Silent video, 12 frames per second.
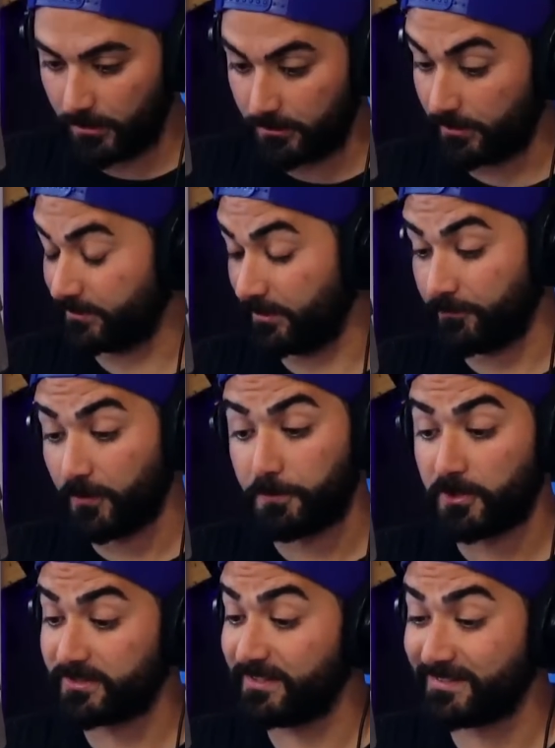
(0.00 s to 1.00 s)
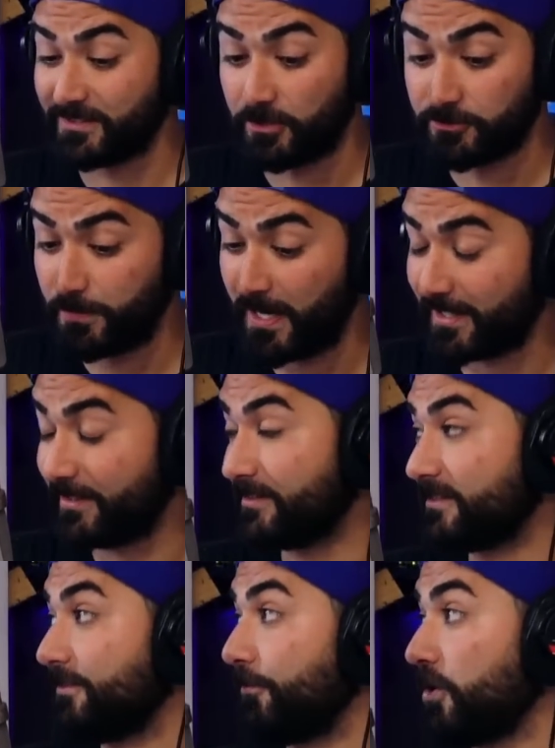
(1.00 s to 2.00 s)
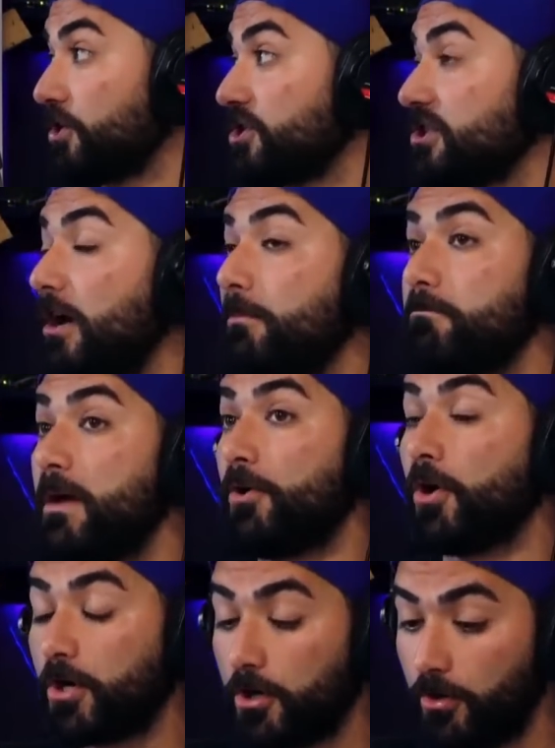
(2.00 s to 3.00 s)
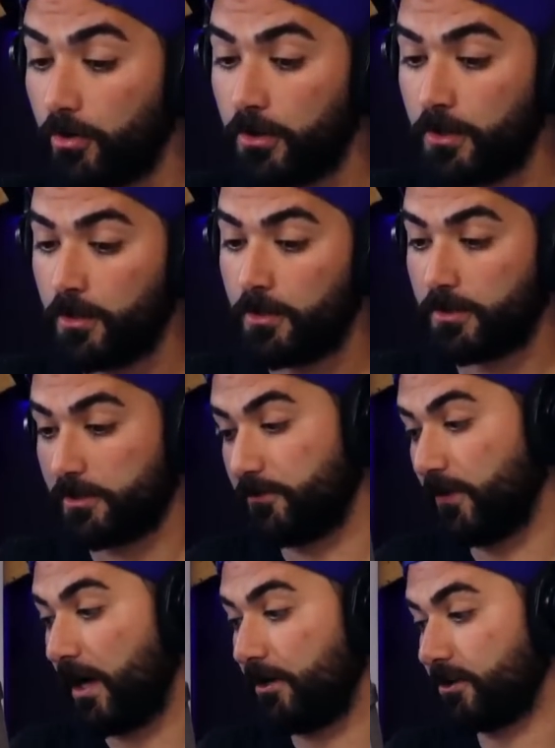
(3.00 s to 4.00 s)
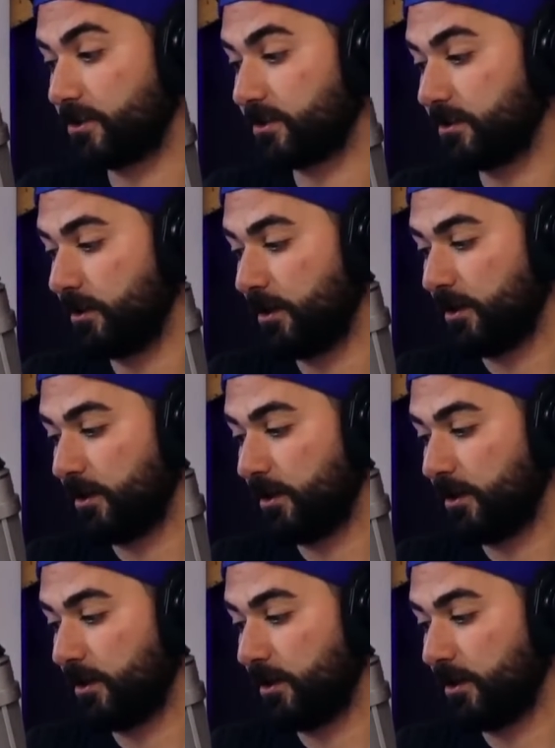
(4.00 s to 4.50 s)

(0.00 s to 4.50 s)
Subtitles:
Listen, if football season goes back and for some miracle, this virus